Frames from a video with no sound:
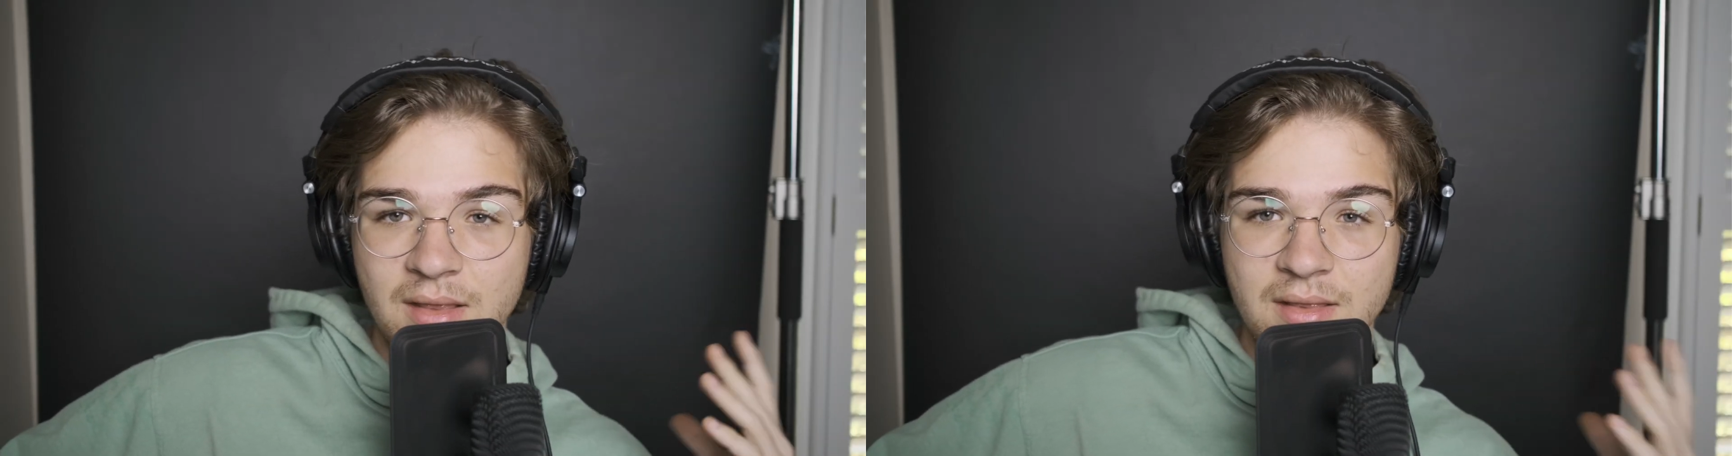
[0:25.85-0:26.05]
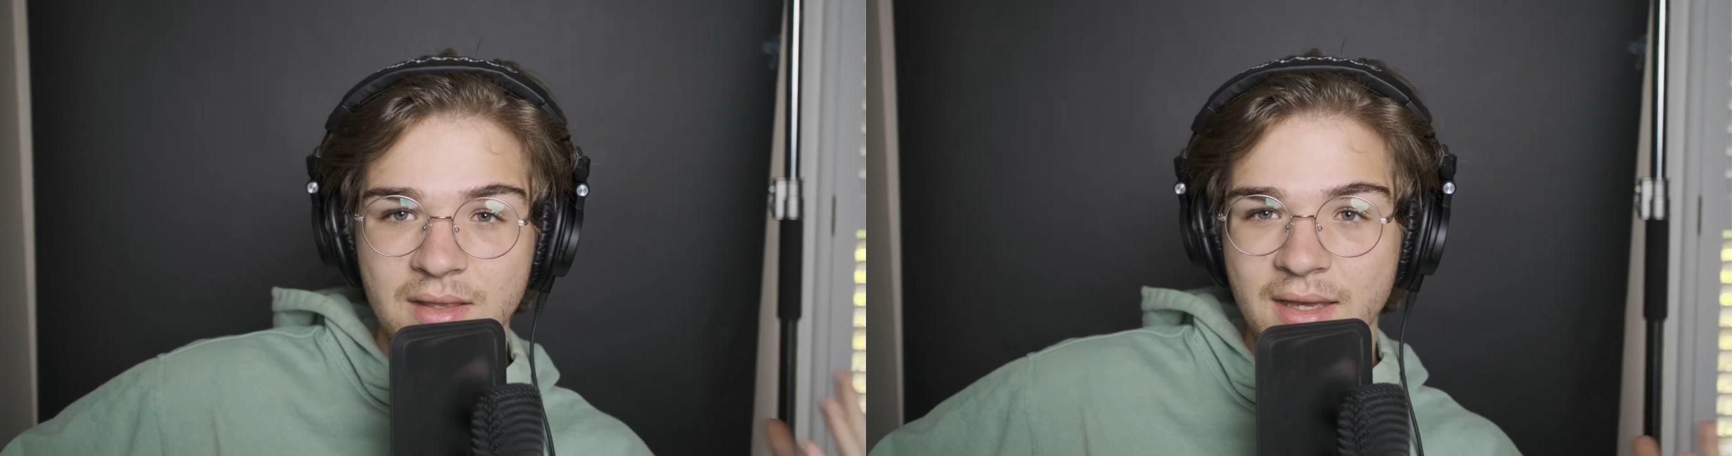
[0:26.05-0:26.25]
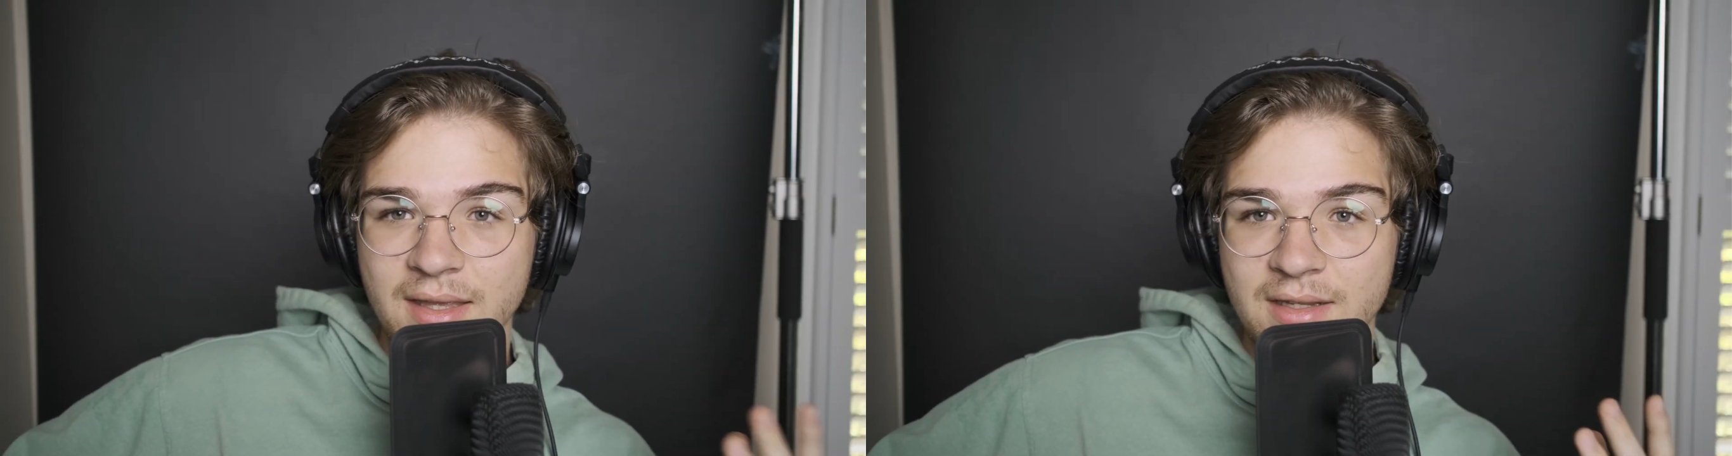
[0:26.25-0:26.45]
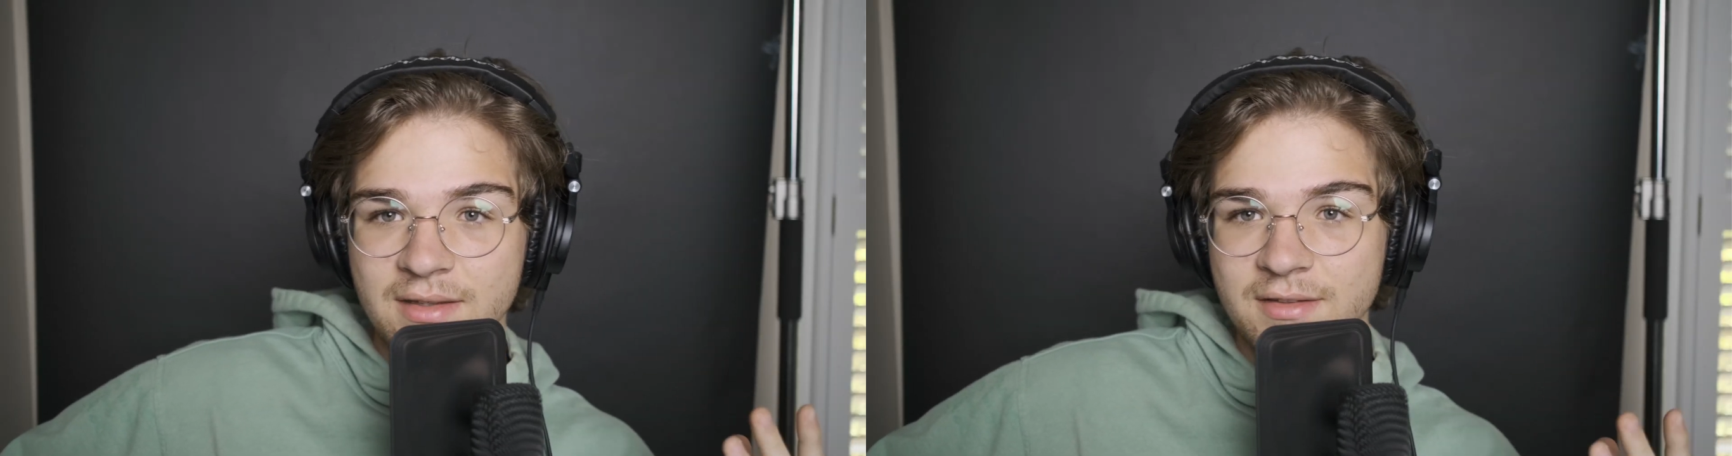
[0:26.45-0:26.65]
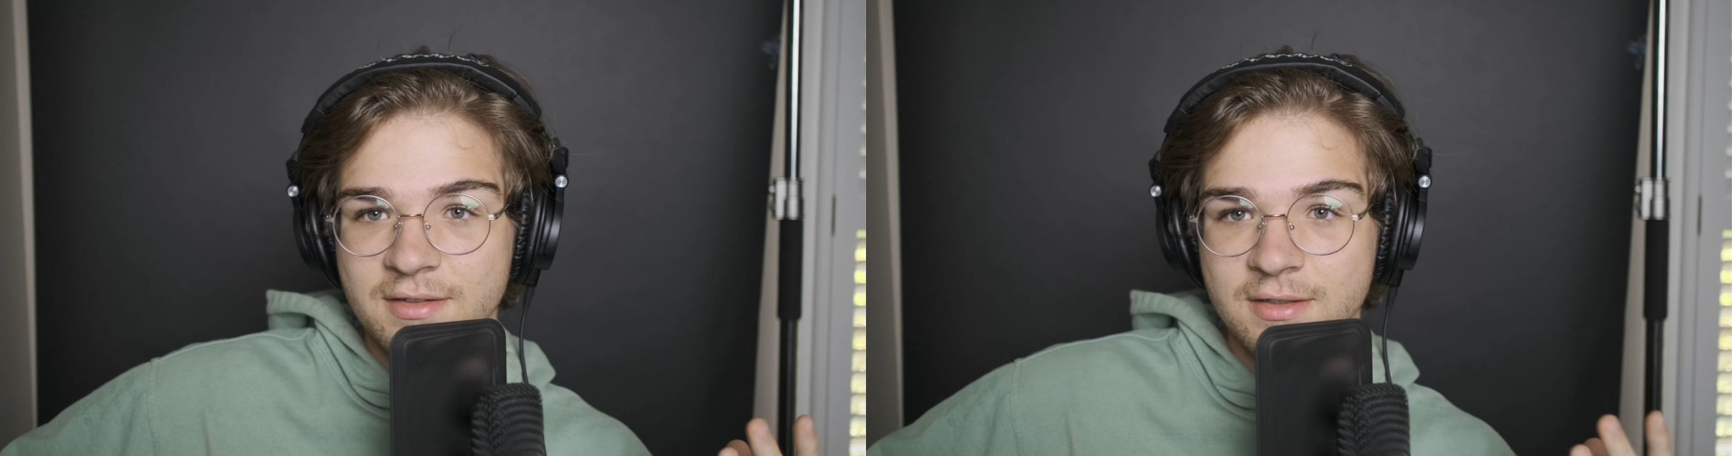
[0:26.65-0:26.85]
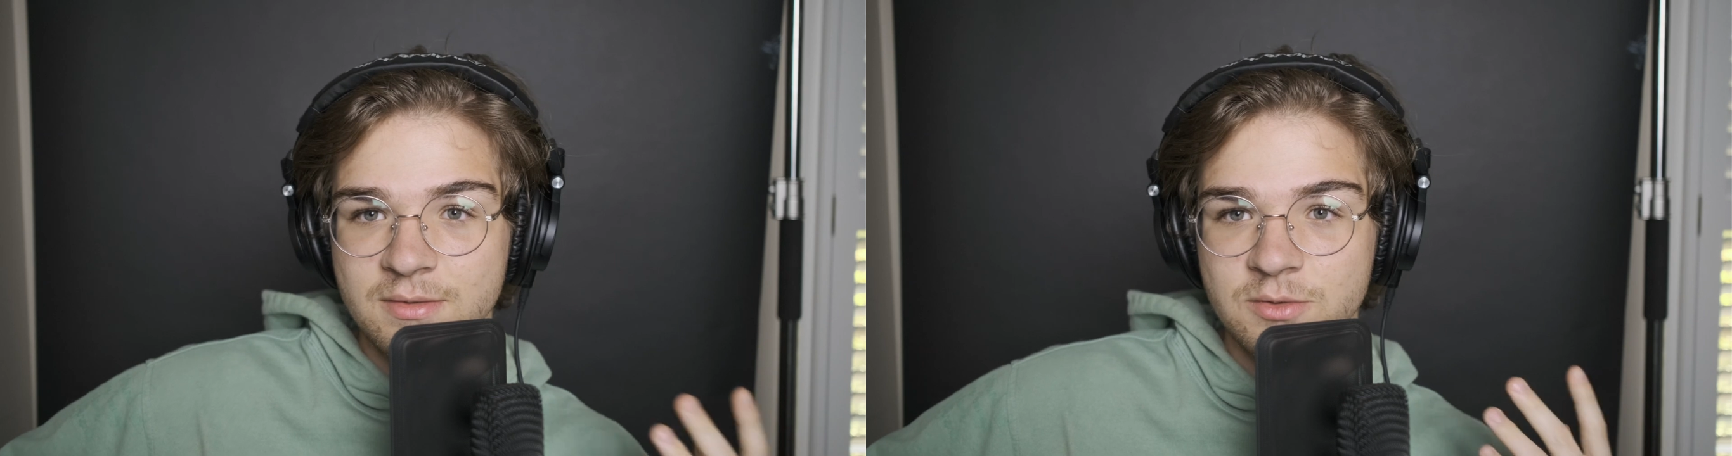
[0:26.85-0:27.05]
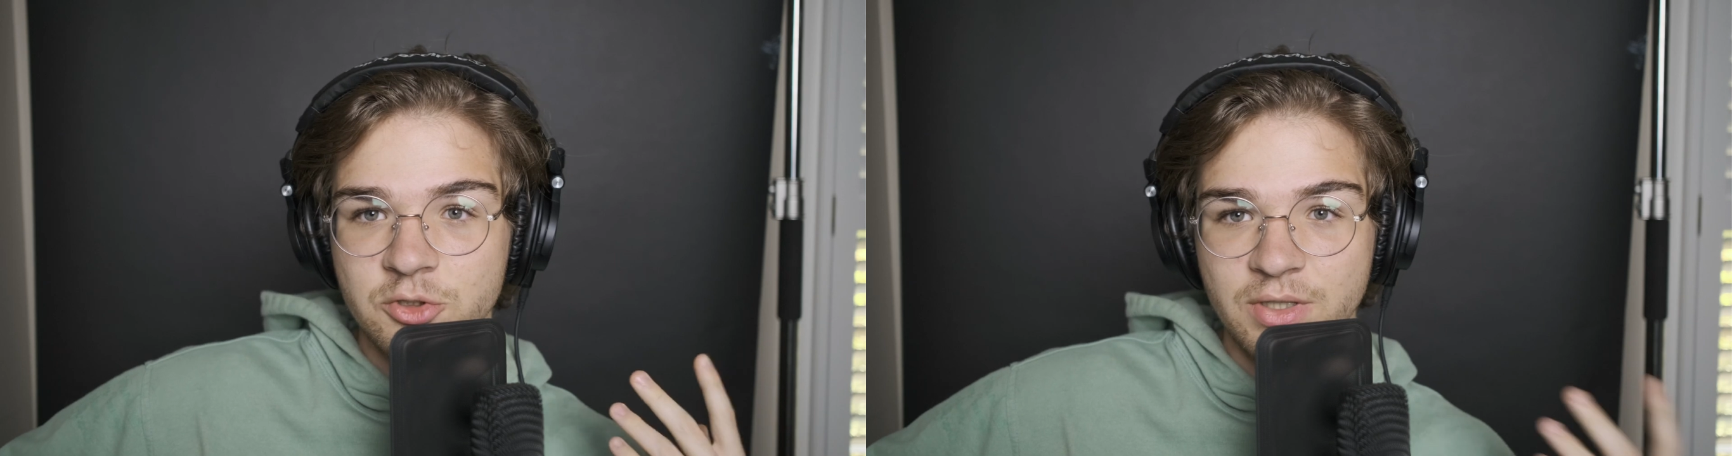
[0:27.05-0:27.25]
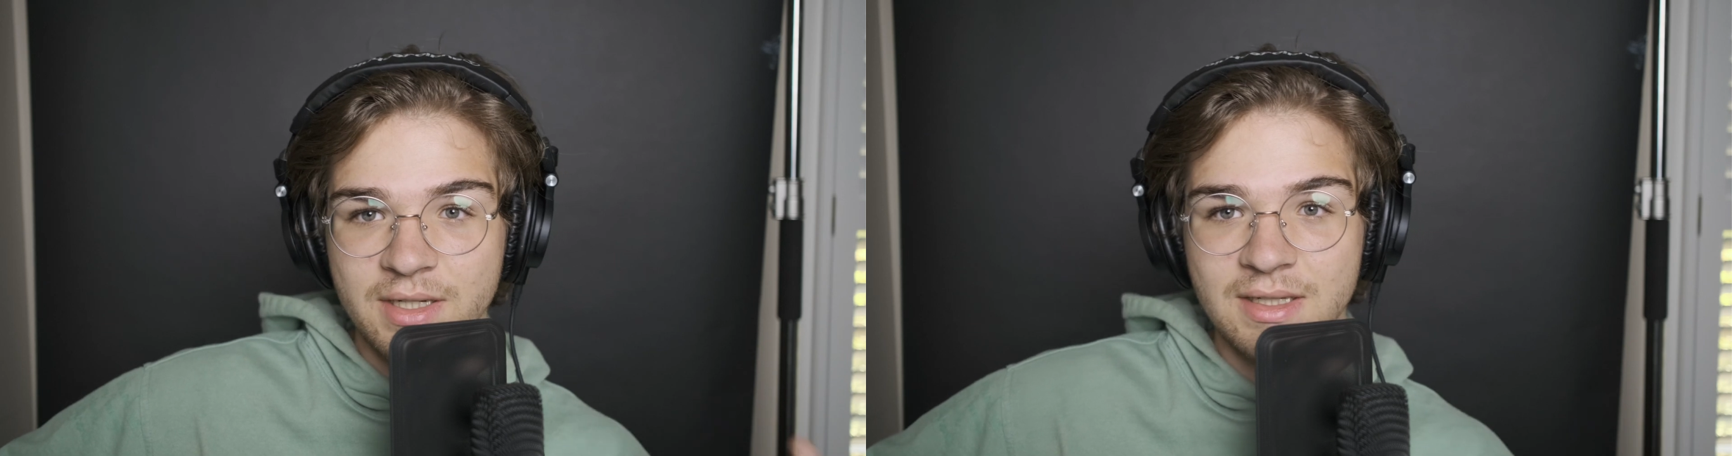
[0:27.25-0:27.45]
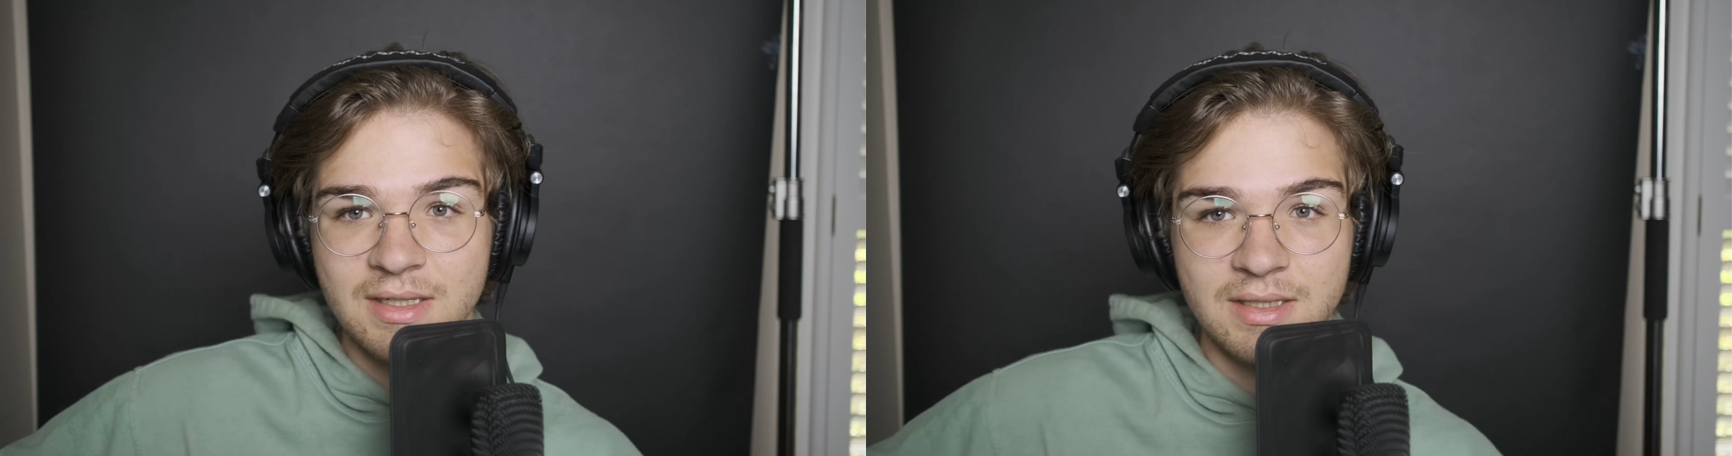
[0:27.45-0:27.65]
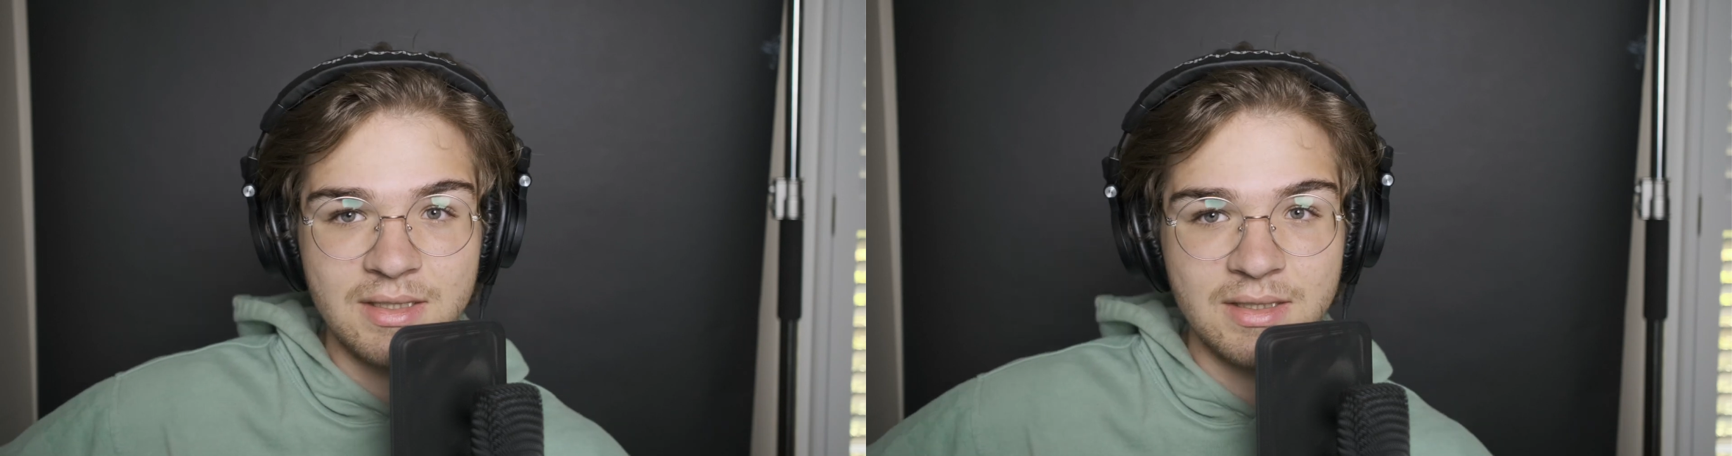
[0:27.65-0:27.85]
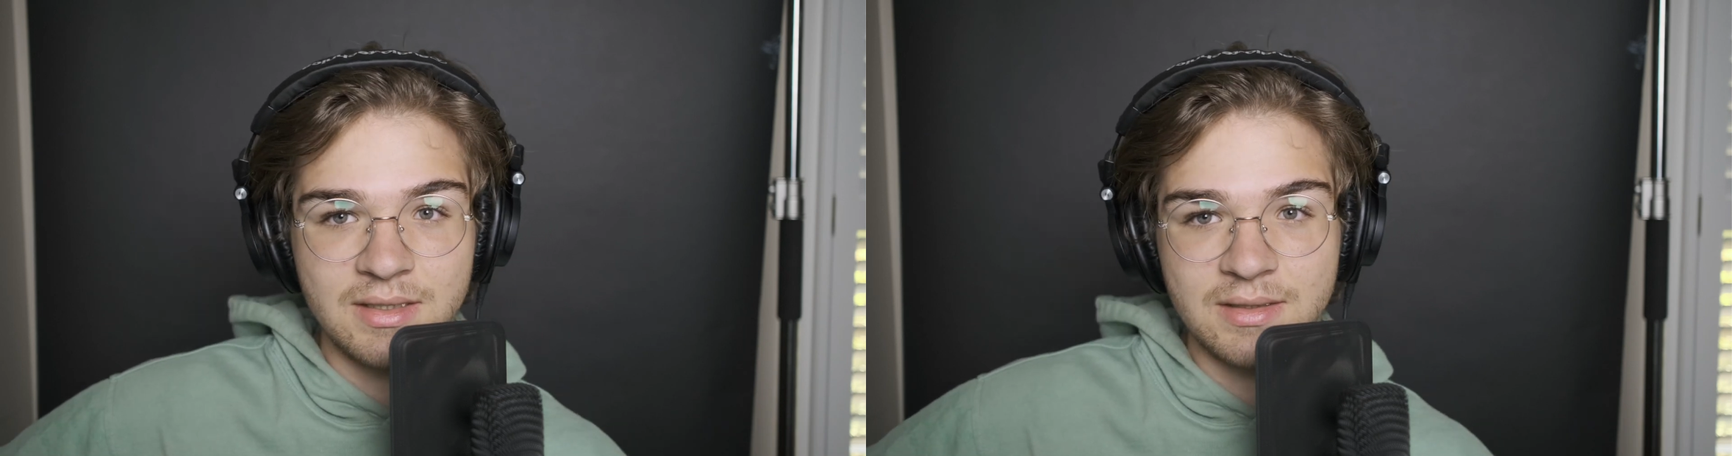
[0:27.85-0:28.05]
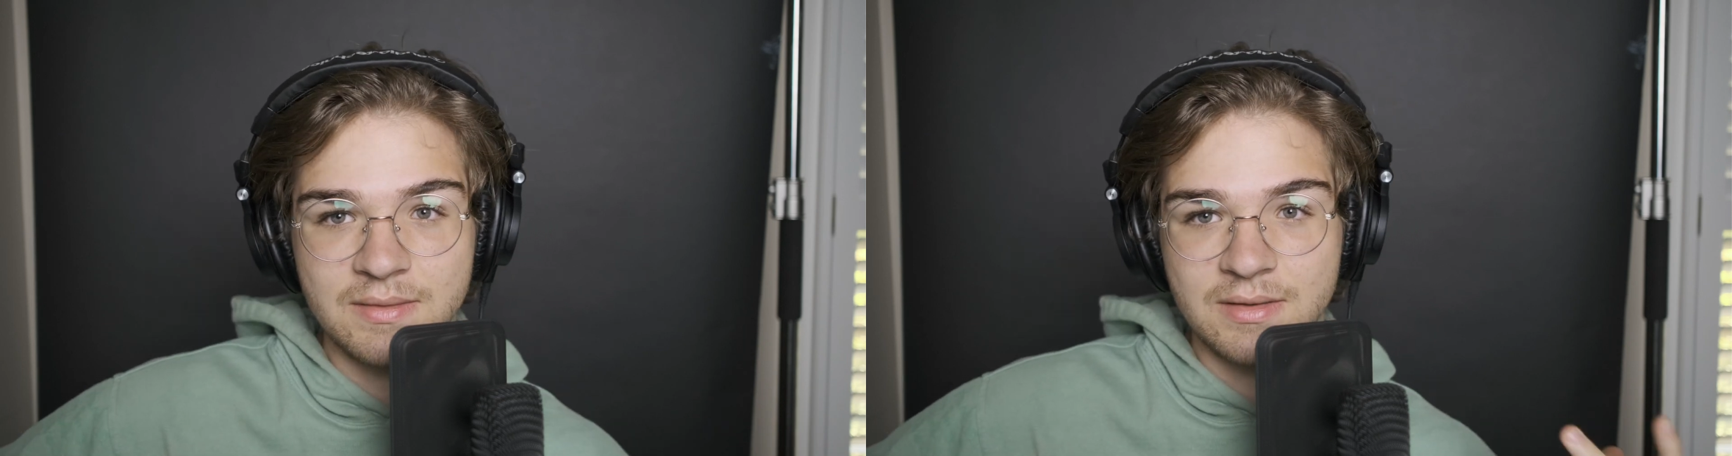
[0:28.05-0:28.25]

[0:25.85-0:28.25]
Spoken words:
the latest trendy